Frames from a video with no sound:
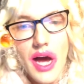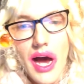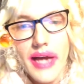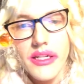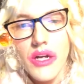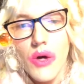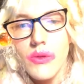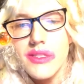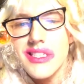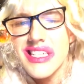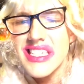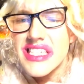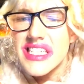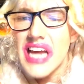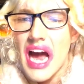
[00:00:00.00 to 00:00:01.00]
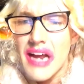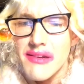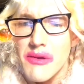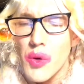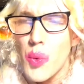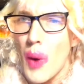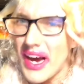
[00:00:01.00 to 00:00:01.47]
high notes. He's
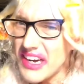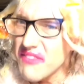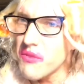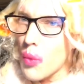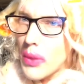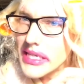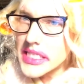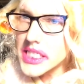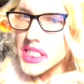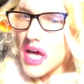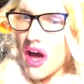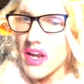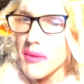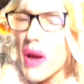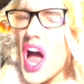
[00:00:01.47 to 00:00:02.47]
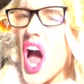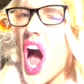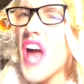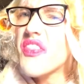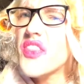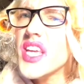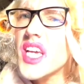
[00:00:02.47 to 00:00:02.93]
got quite a voice on him.
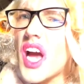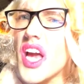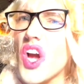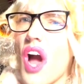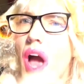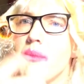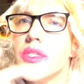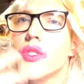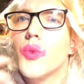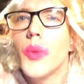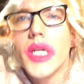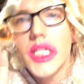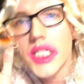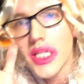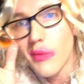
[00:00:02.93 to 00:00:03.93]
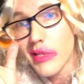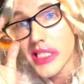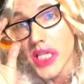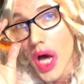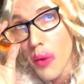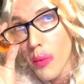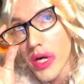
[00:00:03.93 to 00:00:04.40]
I think I was reading he was
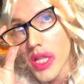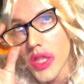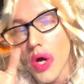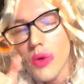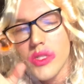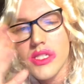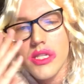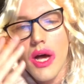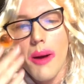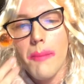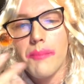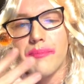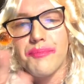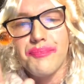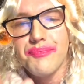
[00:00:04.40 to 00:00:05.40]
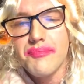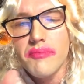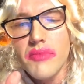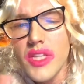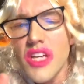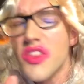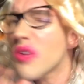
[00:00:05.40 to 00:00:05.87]
on one of those
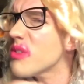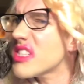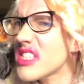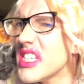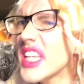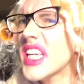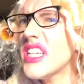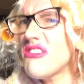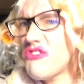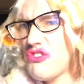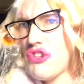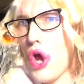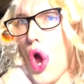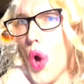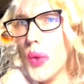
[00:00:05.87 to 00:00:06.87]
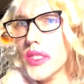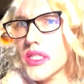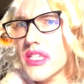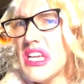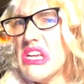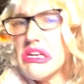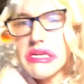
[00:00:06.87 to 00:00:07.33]
singing
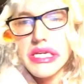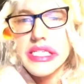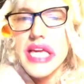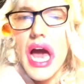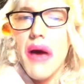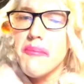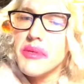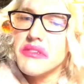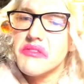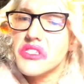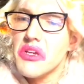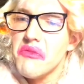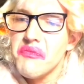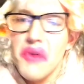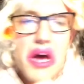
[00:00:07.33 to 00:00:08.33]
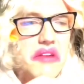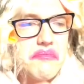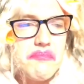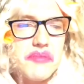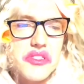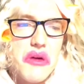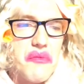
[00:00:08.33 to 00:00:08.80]
shows. Yeah, but so far
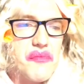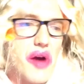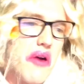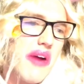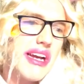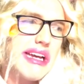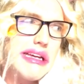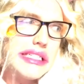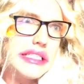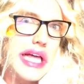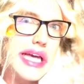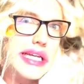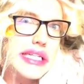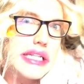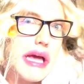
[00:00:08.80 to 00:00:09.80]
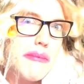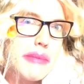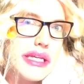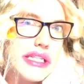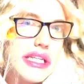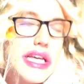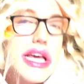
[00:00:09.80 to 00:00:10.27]
I kind of like it. I
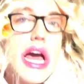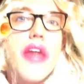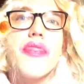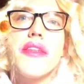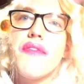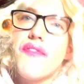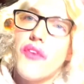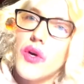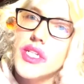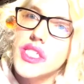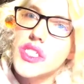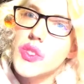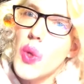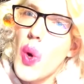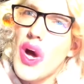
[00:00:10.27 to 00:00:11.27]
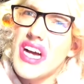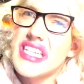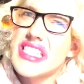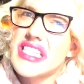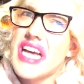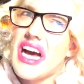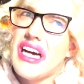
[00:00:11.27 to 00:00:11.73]
mean, the first song,
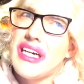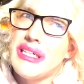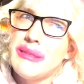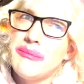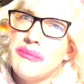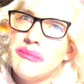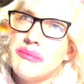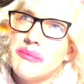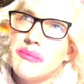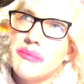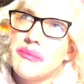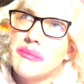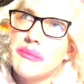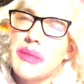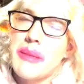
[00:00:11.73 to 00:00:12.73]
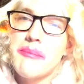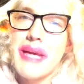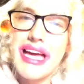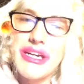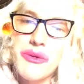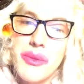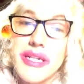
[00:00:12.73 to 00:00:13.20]

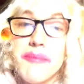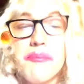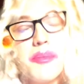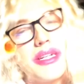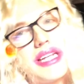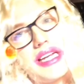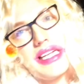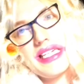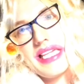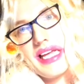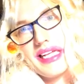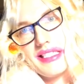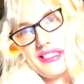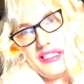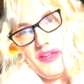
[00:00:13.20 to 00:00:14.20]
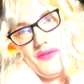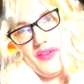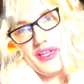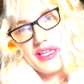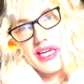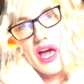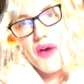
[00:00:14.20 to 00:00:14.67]
I don't want to put any
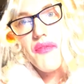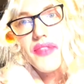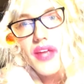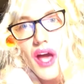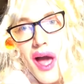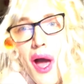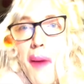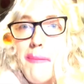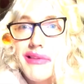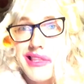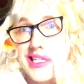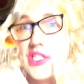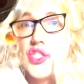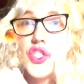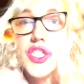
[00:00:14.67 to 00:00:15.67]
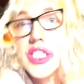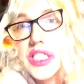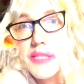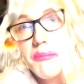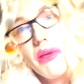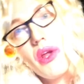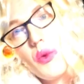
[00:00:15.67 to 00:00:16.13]
negativity out there, but let's
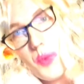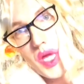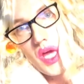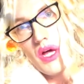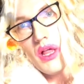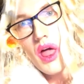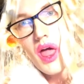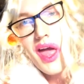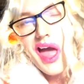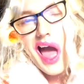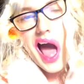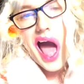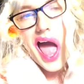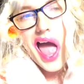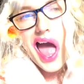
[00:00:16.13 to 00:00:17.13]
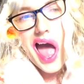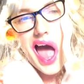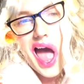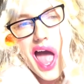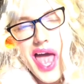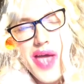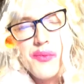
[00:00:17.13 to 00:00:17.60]
just be real.
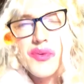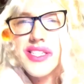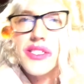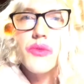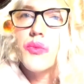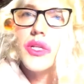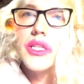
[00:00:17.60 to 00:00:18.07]
It wasn't